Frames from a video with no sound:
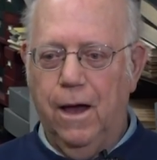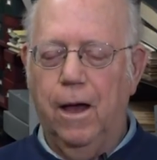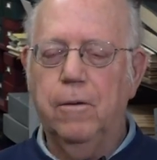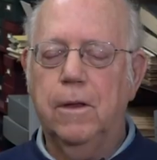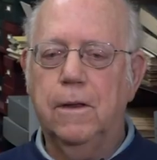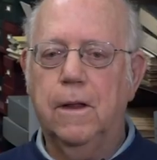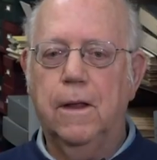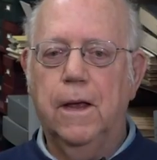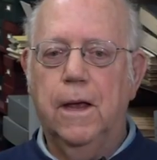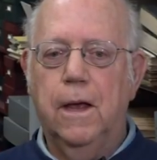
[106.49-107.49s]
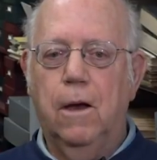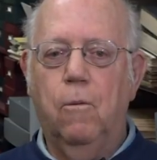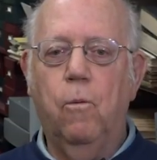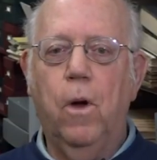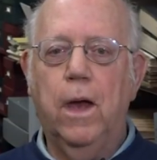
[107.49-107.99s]
I mean,
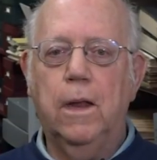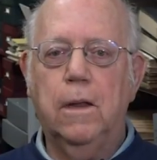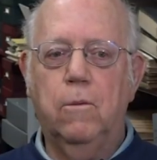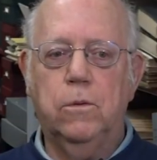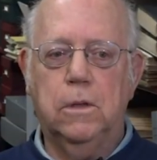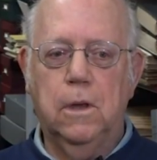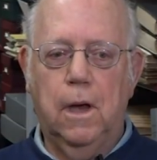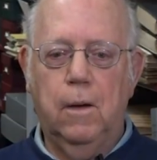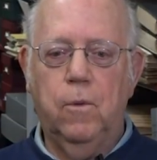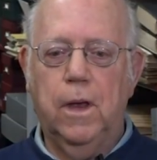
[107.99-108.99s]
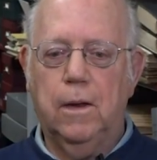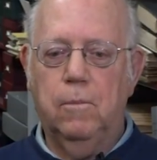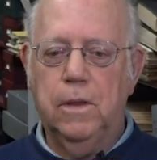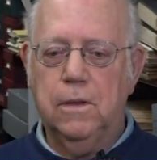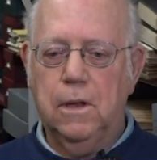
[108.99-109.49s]
when there was a time we had a
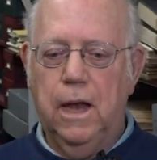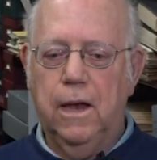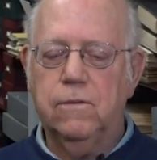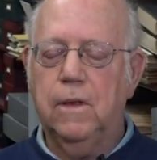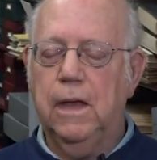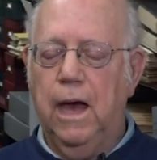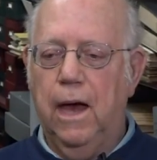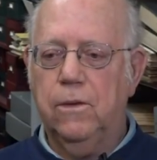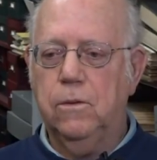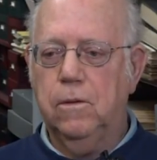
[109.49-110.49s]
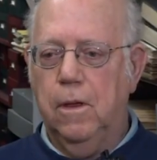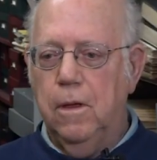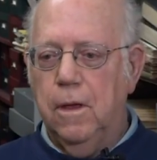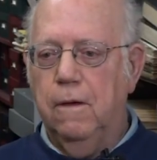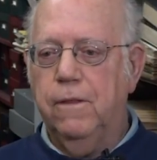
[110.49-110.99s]
missed class, they asked
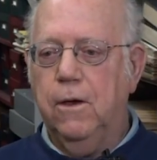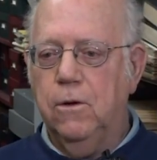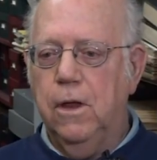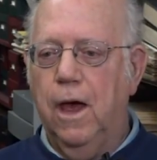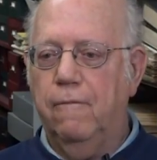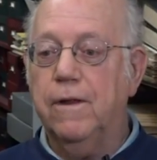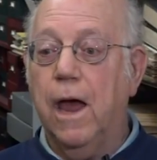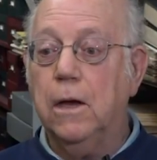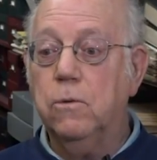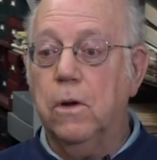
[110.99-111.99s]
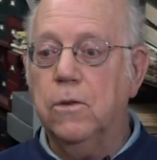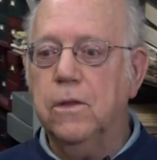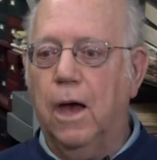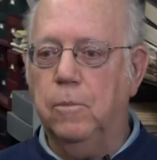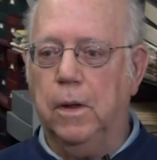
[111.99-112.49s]
if they could have an extra
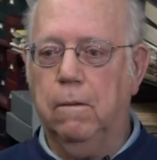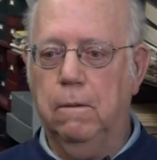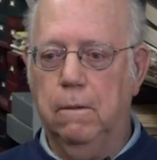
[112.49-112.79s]
assignment.